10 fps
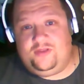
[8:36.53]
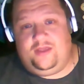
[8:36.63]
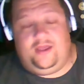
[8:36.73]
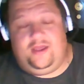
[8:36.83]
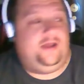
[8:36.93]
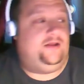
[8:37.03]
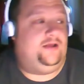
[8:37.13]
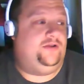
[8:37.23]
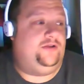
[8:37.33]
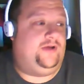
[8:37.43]
and
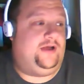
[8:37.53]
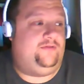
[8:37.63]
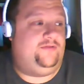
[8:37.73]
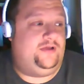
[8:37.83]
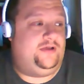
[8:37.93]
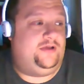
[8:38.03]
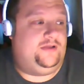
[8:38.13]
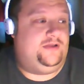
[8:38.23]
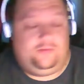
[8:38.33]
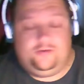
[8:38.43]
I do have the
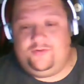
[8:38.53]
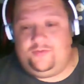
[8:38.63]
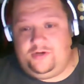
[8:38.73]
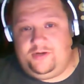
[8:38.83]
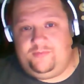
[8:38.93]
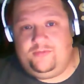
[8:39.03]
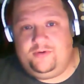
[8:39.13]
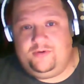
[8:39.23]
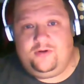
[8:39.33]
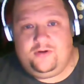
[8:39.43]
Diablo 3,
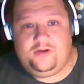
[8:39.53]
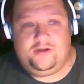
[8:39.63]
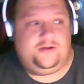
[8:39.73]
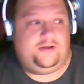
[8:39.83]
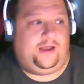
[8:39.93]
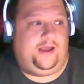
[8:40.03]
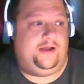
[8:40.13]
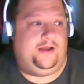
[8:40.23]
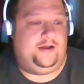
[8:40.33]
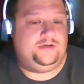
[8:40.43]

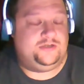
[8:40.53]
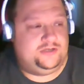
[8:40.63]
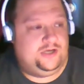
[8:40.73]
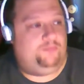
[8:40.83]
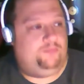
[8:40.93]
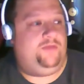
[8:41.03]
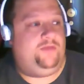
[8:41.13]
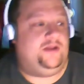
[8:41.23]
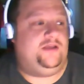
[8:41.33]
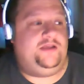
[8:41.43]
and I just got my
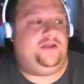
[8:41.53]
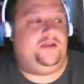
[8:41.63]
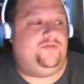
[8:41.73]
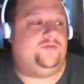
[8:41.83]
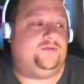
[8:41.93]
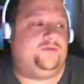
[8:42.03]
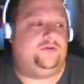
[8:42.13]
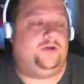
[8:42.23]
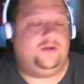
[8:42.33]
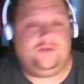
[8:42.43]
beta key
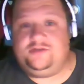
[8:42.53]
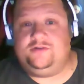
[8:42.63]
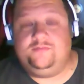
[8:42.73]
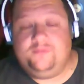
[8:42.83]
for Hearthstone,